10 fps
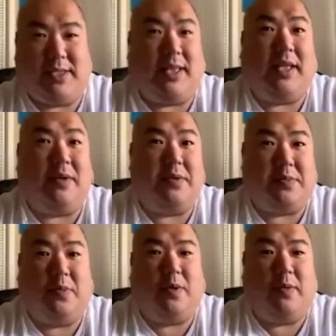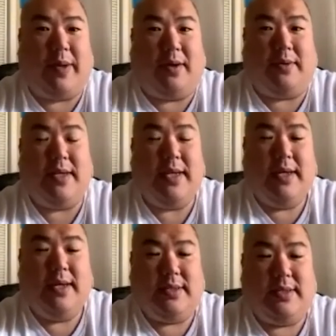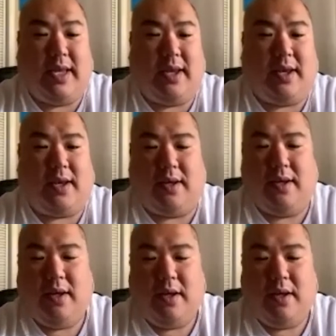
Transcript: I think it was more about saying,